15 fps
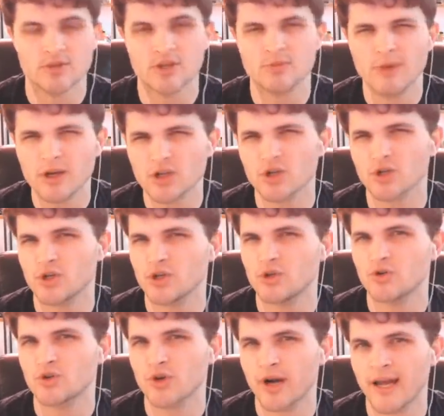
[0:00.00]
Just make sure
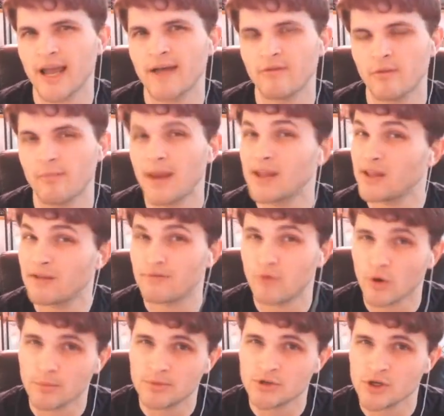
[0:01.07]
you try to have a melee
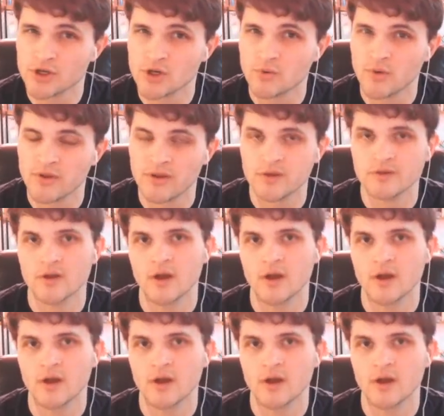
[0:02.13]
4 position with it,